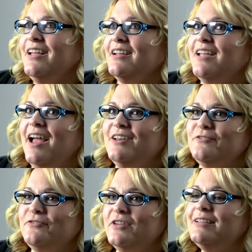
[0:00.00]
kind
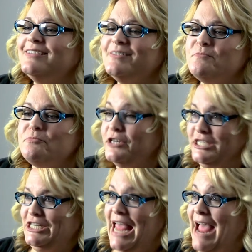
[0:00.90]
of
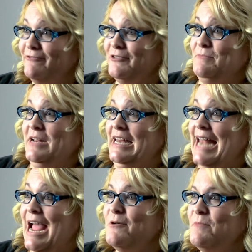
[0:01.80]
preach to everybody
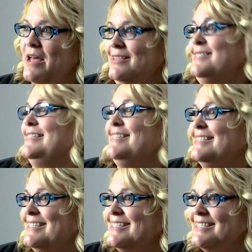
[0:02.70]
now about the
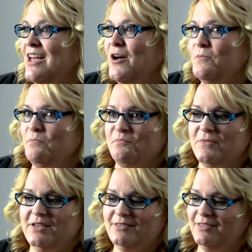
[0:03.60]
statistics,
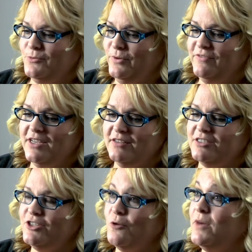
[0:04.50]
since we've done
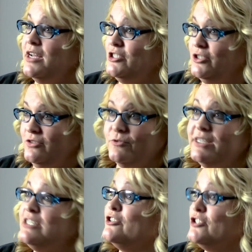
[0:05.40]
so much
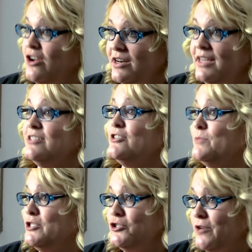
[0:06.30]
research on it and so
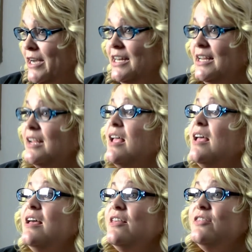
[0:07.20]
much training,
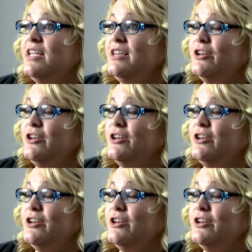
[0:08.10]
that